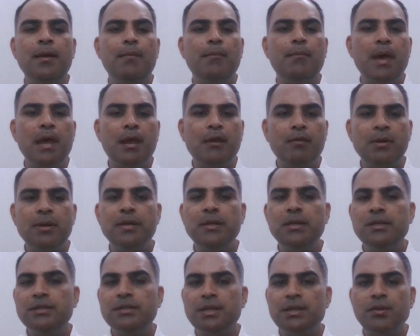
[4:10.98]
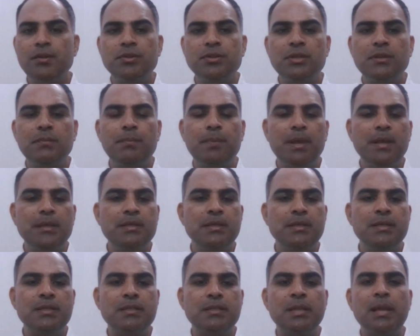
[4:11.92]
macular degeneration
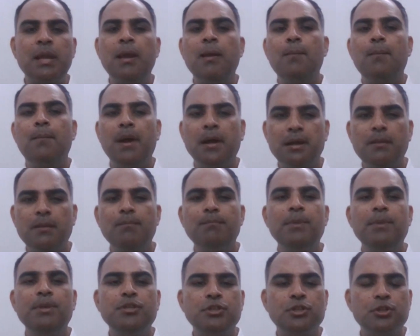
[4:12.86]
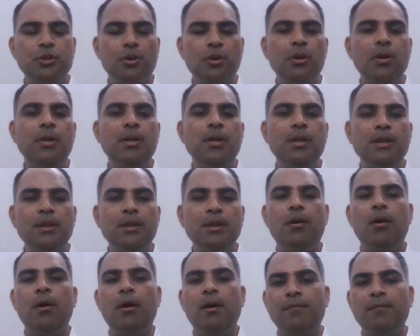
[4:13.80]
patients, but
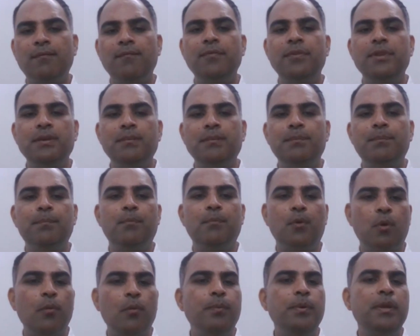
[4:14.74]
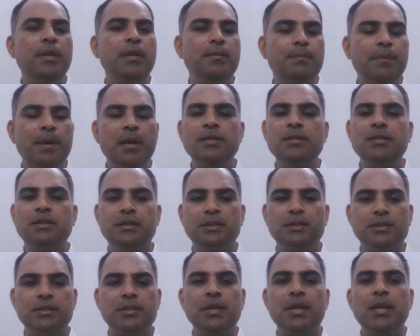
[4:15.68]
majority of the OPD
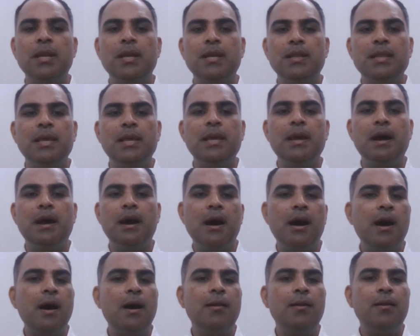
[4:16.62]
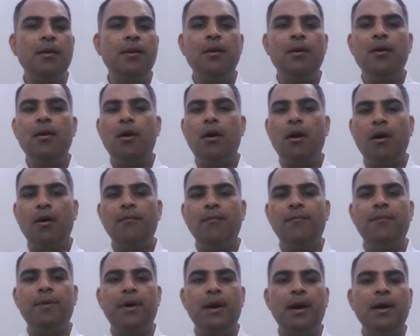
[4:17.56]
patients, they are
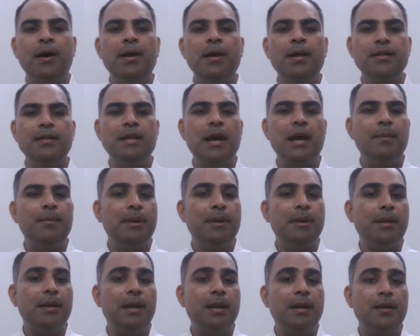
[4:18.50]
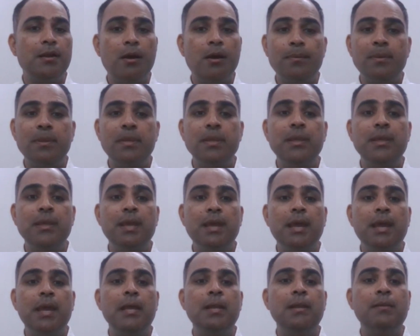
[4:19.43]
of diabetic
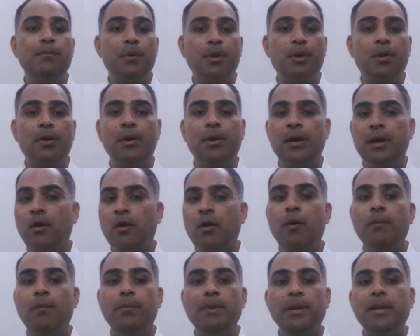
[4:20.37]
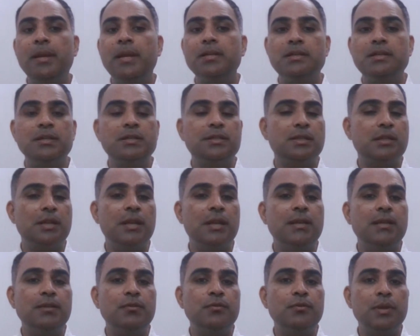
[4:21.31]
retinopathy and complications
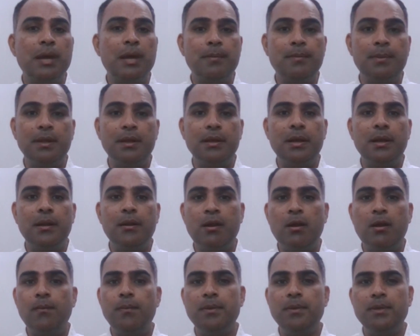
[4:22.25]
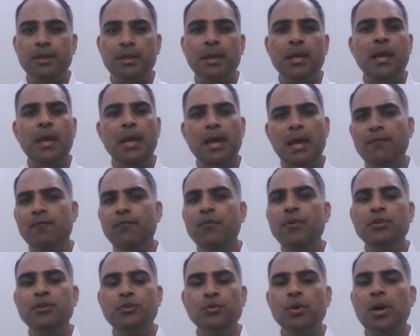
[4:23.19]
related to diabetic retinopathy. And
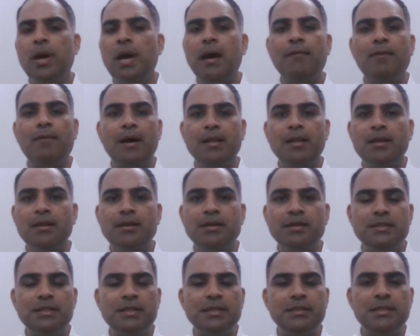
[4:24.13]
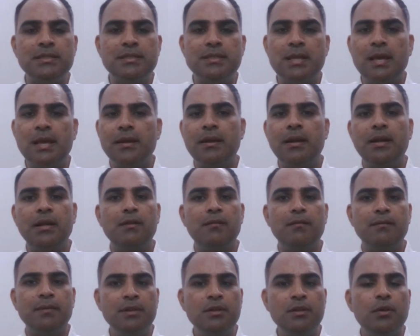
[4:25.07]
we do have other diseases like
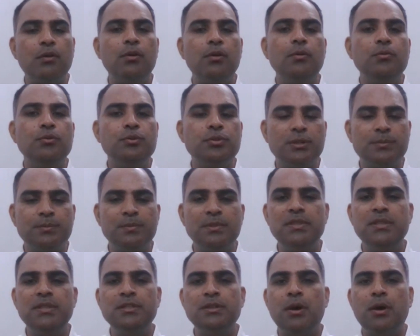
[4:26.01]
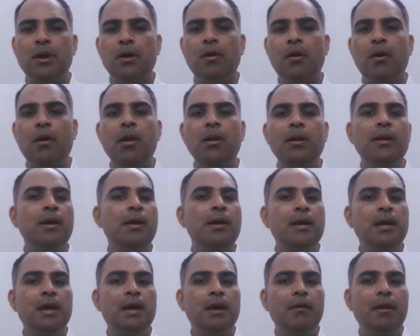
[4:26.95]
retinal vein occlusion. These are all
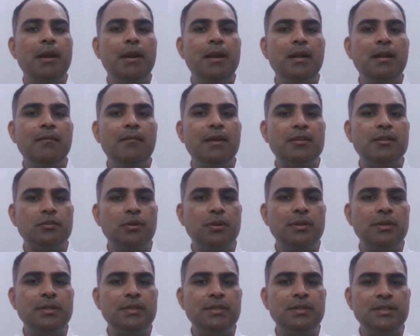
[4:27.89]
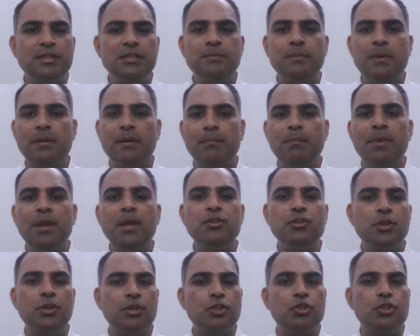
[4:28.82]
retinal vascular diseases, but
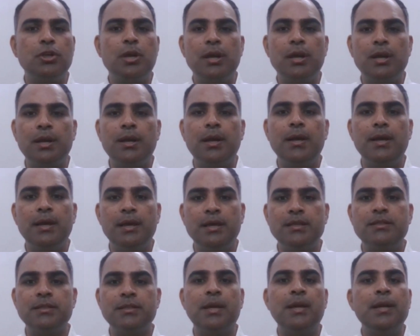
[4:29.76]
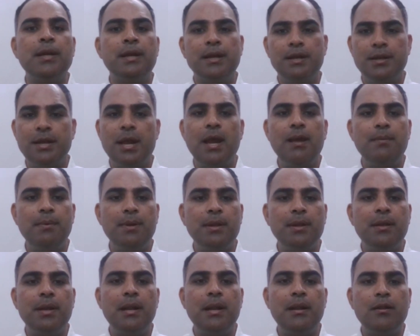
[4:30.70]
major chunk is
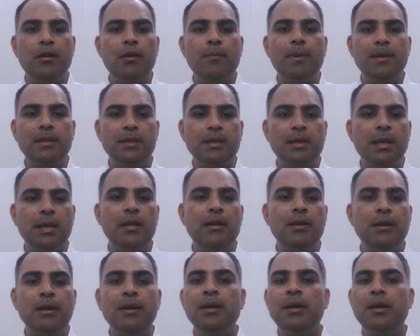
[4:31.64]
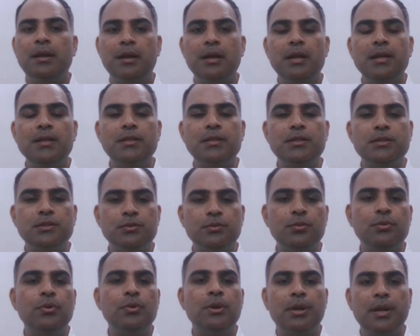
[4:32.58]
diabetic retinopathy and related
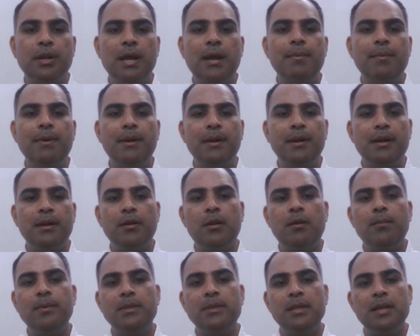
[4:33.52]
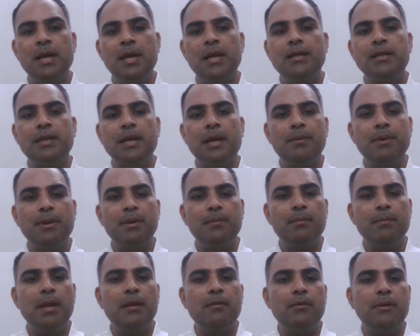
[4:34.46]
to diabetic retinopathy like diabetic
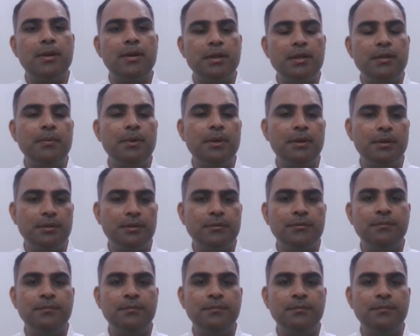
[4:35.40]
macular edema.